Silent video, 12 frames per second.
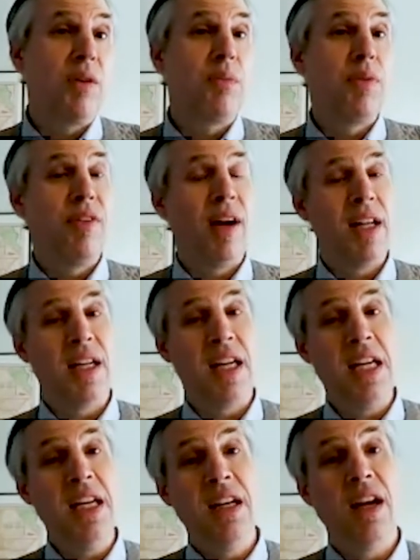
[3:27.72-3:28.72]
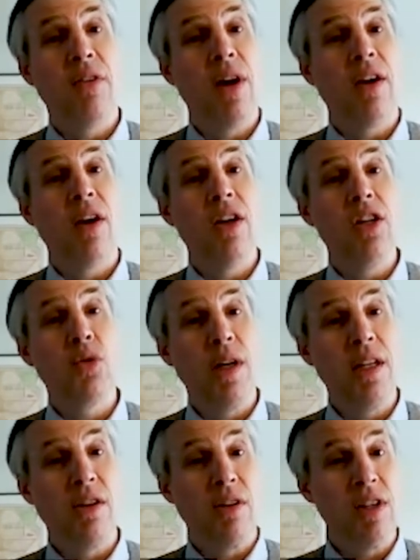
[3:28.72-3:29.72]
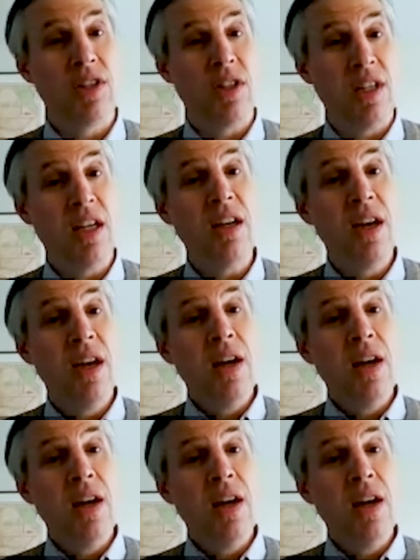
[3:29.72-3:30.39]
providing heat around 120 degrees C.